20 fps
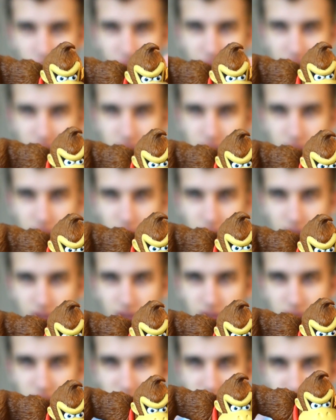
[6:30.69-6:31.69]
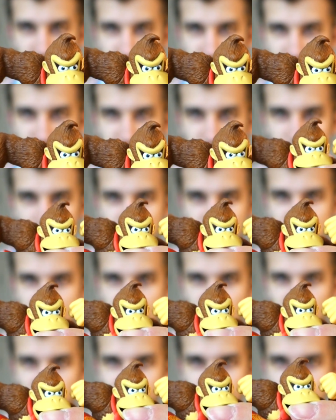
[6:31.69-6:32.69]
perfect DK-ness. You can
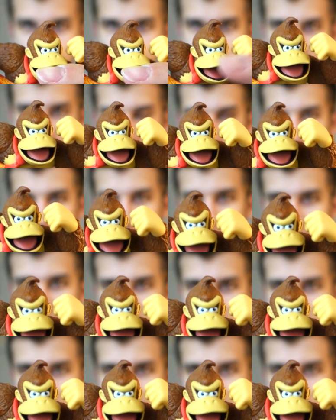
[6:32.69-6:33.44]
stick your finger in his mouth and